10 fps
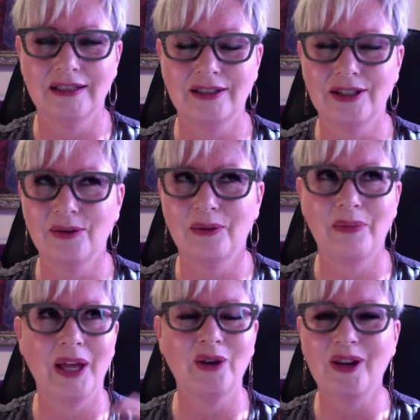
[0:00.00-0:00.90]
to a
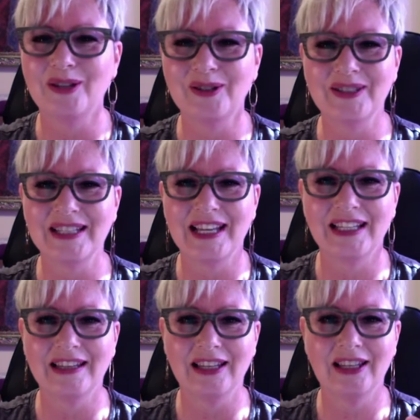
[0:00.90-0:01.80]
better
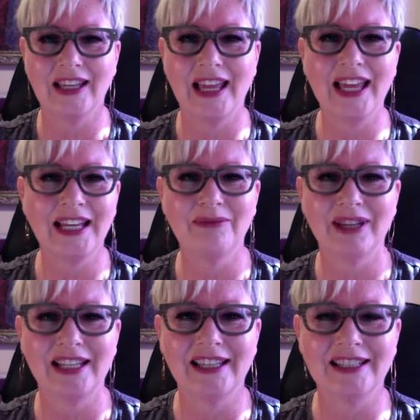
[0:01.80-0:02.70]
understanding that
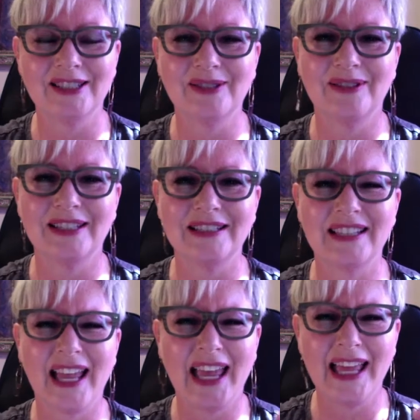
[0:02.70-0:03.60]
anybody can do this.
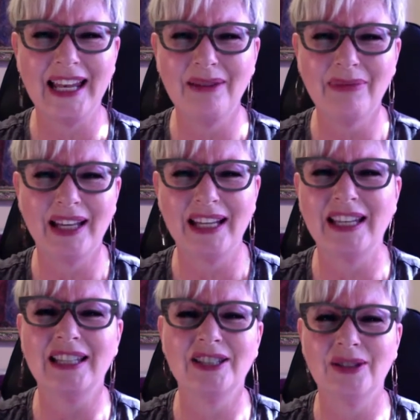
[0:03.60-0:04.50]
Anybody
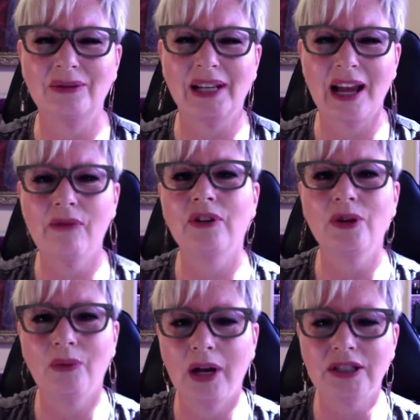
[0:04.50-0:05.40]
can do whatever
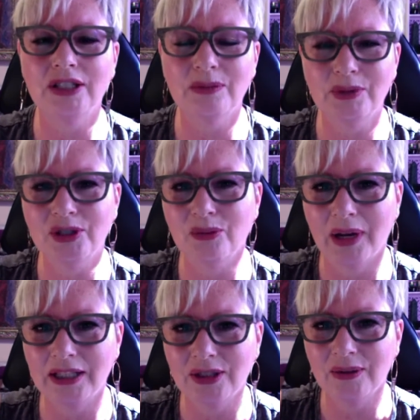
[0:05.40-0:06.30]
you want. Just put your
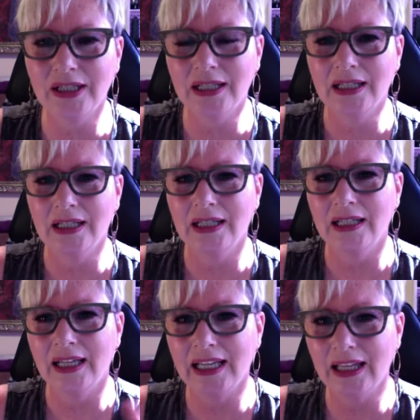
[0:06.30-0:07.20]
mind to it
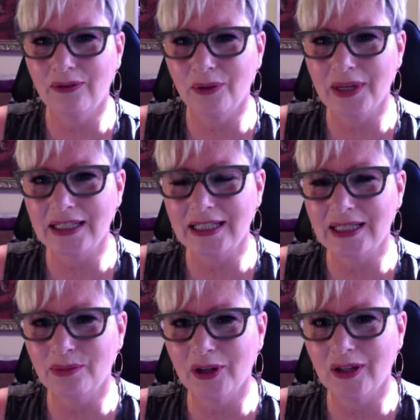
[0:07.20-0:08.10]
and give the rest to
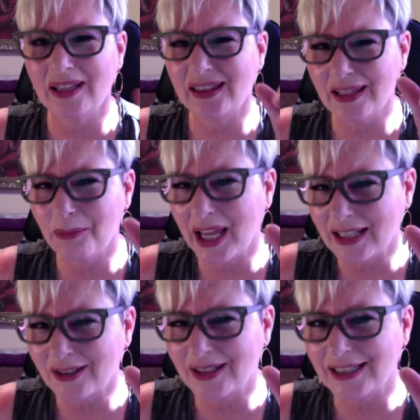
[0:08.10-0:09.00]
Spirit. Let them
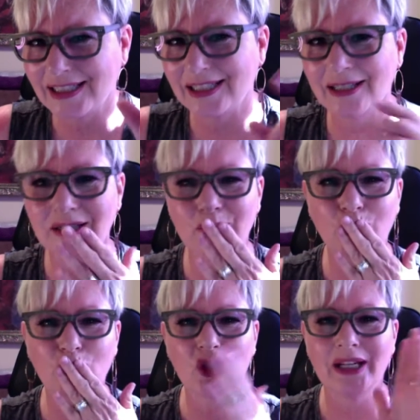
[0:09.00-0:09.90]
handle the details.
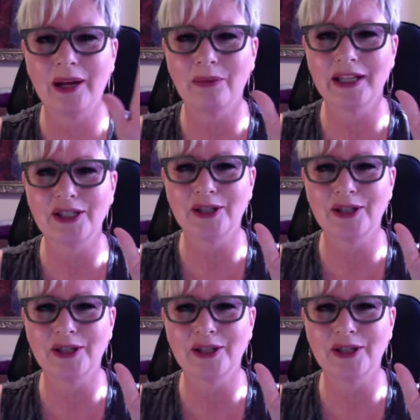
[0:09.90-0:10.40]
God bless